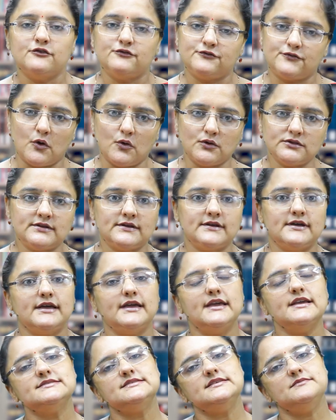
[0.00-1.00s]
Fourth
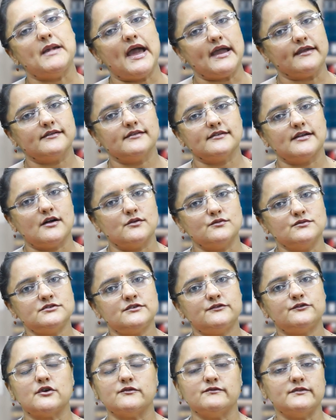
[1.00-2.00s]
is the bank
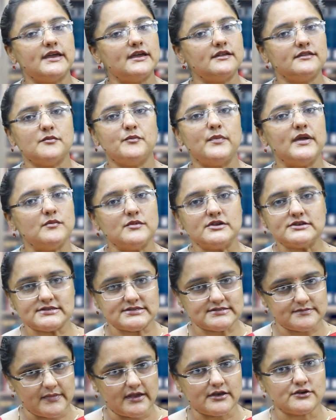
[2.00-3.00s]
account from where the
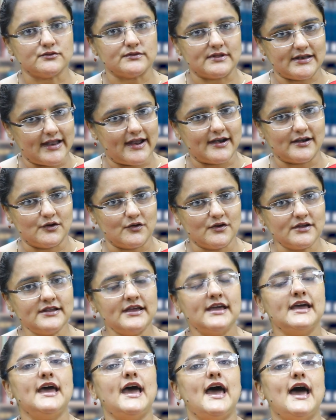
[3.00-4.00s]
payment is made to the landlord.